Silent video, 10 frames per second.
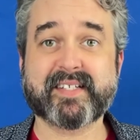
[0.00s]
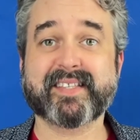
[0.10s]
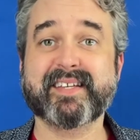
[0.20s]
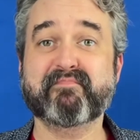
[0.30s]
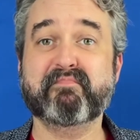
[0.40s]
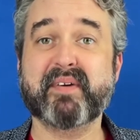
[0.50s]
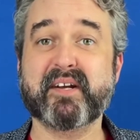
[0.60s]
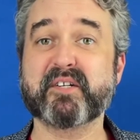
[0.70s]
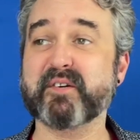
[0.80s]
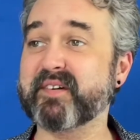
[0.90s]
the
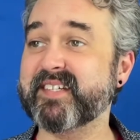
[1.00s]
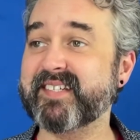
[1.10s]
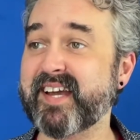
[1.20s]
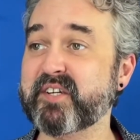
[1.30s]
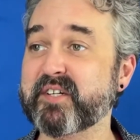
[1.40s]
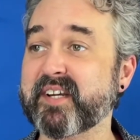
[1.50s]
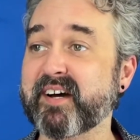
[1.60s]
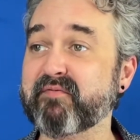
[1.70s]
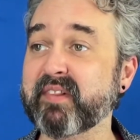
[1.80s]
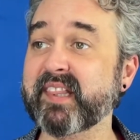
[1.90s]
miniaturization
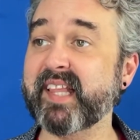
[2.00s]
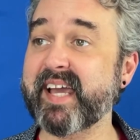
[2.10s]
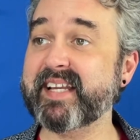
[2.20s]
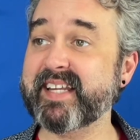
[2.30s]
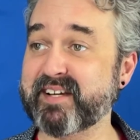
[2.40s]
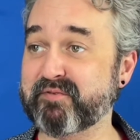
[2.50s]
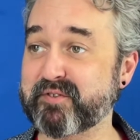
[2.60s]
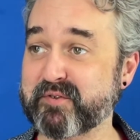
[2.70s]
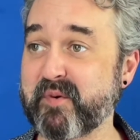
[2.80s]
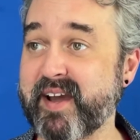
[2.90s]
of Lightning
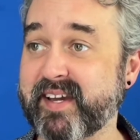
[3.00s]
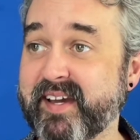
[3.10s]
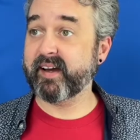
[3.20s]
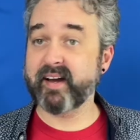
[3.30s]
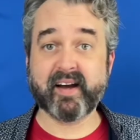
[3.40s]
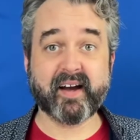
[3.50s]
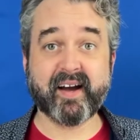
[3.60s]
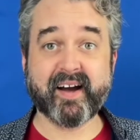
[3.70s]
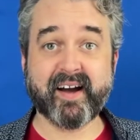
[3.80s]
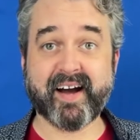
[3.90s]
Strike.
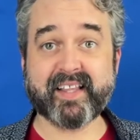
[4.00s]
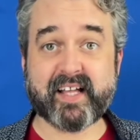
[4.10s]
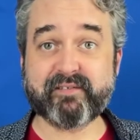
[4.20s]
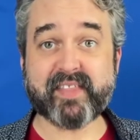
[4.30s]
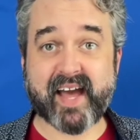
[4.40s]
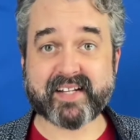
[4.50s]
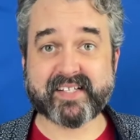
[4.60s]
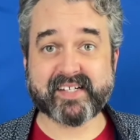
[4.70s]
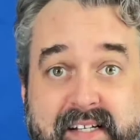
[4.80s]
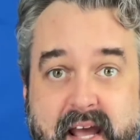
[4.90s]
I love that!
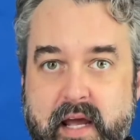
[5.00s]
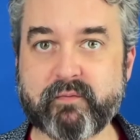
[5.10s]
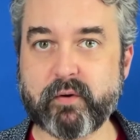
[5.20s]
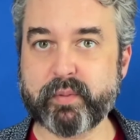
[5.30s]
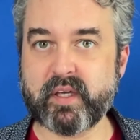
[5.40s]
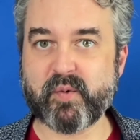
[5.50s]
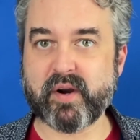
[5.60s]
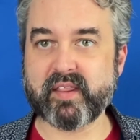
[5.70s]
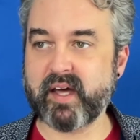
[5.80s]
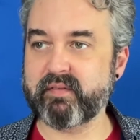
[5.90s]
And for being one
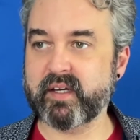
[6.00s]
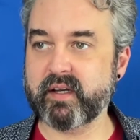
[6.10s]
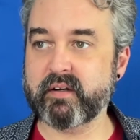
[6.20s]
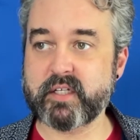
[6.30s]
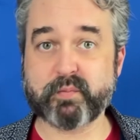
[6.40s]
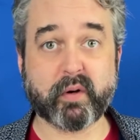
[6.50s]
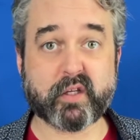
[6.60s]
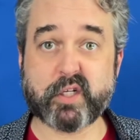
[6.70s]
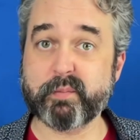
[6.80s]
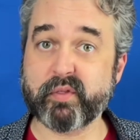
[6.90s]
of the heavy hitters, he's pretty
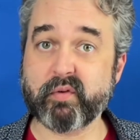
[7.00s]
cheap at 3